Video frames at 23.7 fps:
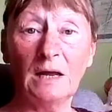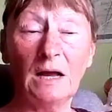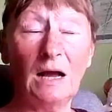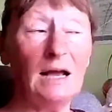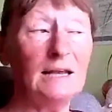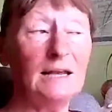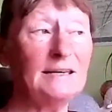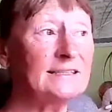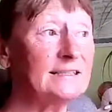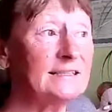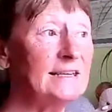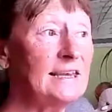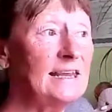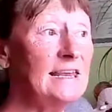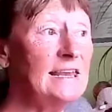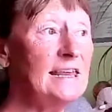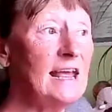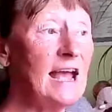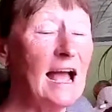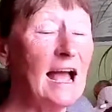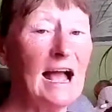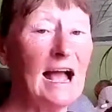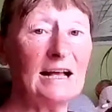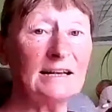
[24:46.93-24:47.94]
I
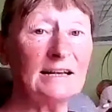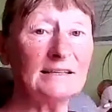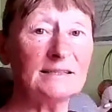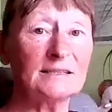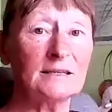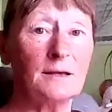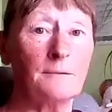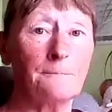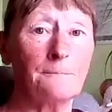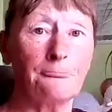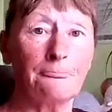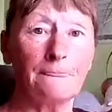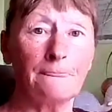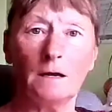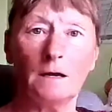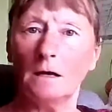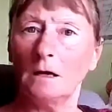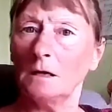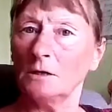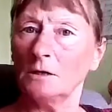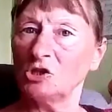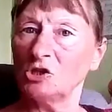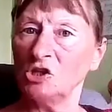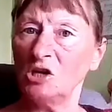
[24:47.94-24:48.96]
see as
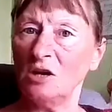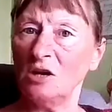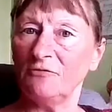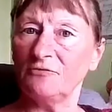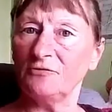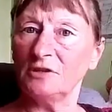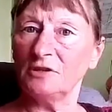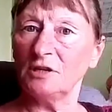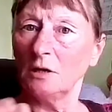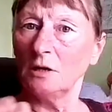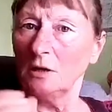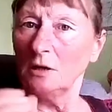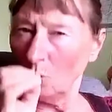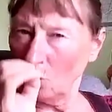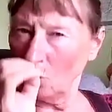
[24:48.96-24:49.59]
a shift.